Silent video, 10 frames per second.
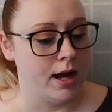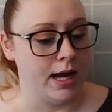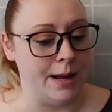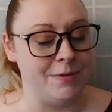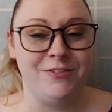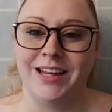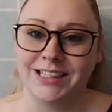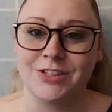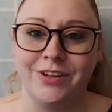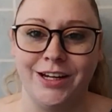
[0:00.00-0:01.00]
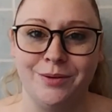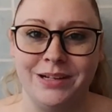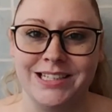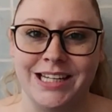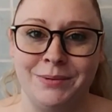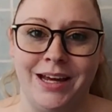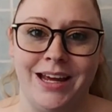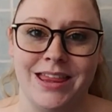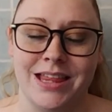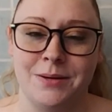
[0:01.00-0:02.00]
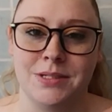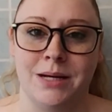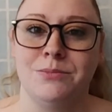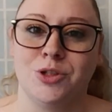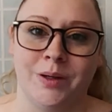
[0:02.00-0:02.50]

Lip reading: If you like this video, please give me a thumbs up.